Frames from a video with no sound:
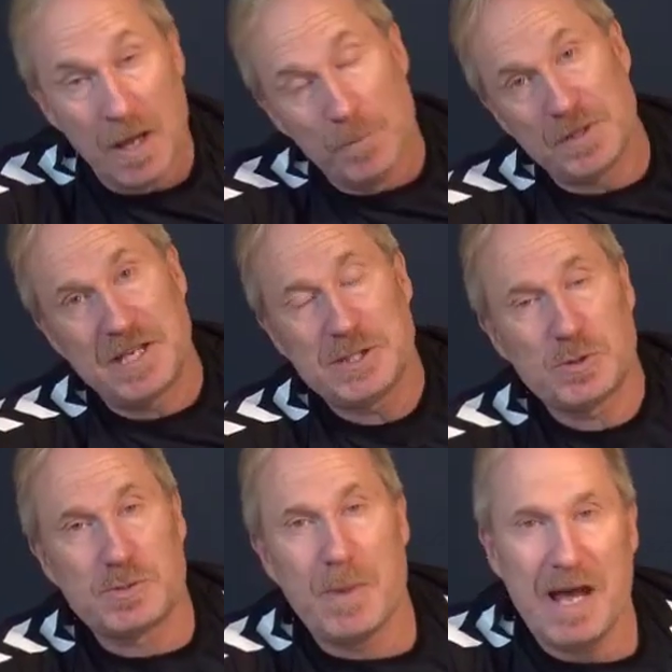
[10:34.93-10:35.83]
But this
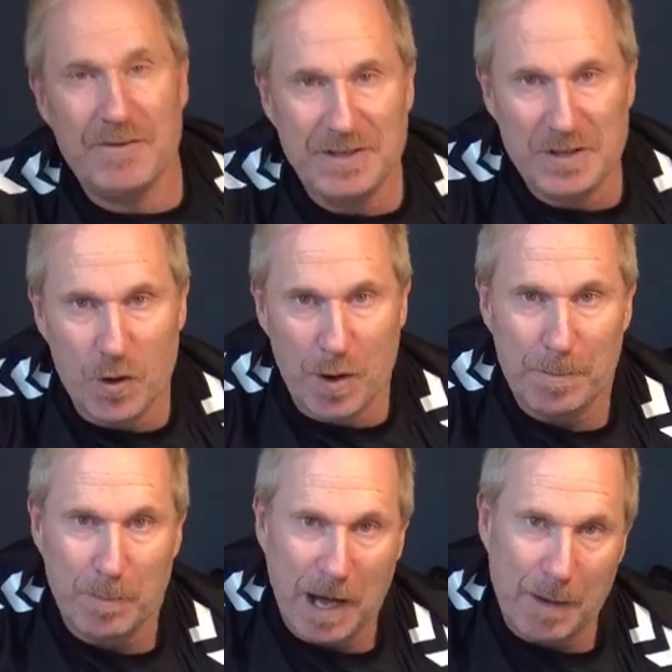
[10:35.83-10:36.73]
was my video
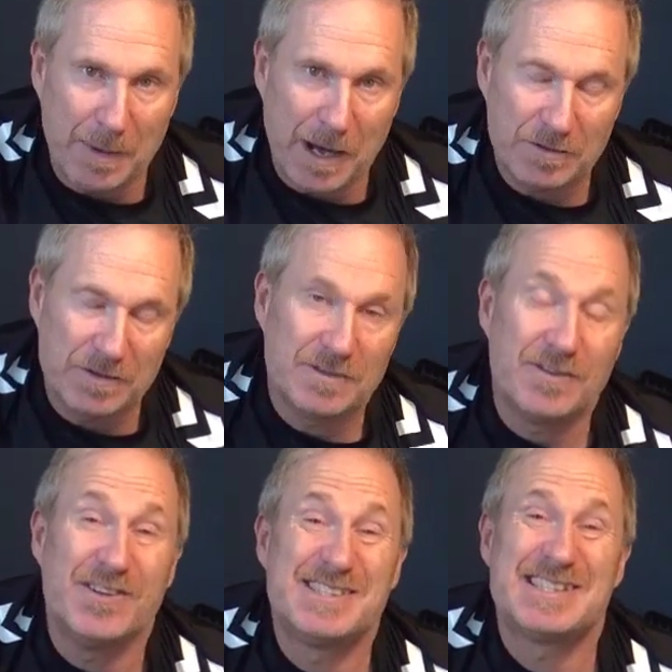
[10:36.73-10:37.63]
about
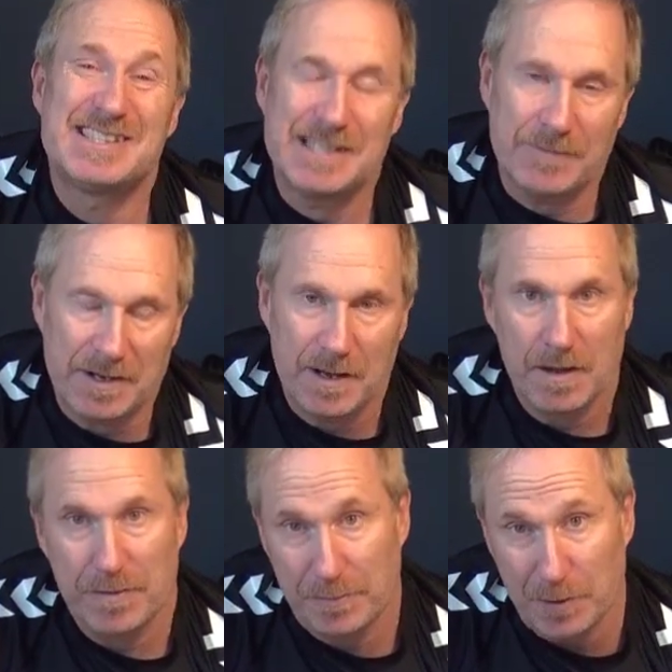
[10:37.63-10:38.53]
the 7
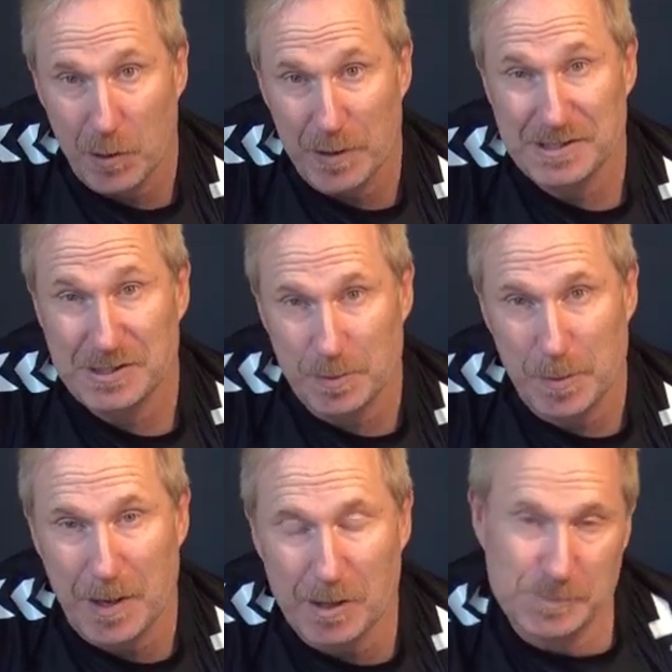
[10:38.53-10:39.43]
throw-in
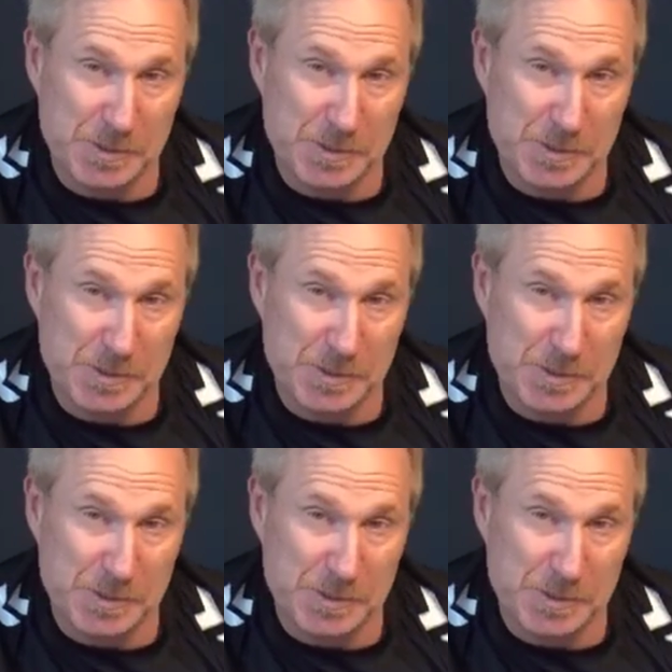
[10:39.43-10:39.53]
superpowers.